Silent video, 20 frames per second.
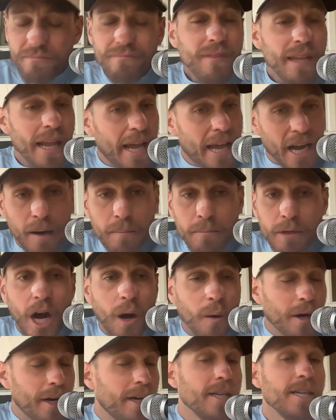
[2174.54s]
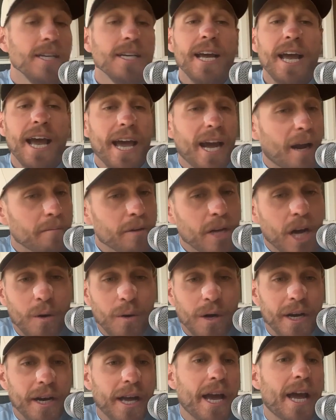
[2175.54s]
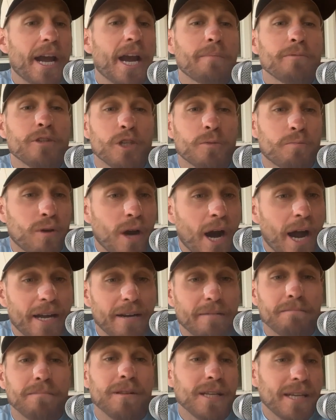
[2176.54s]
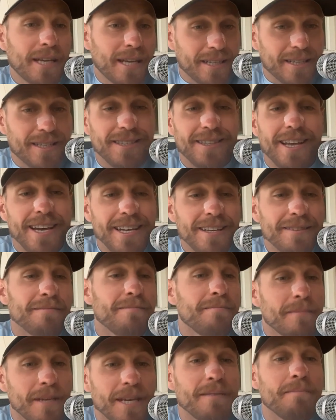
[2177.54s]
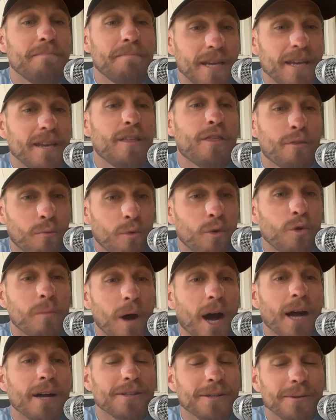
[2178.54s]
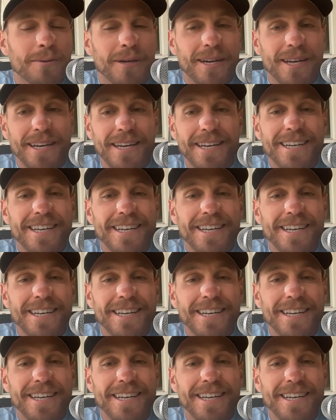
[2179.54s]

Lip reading: And I'm going and I'm going and I'm just praying, please let me be through mile 20.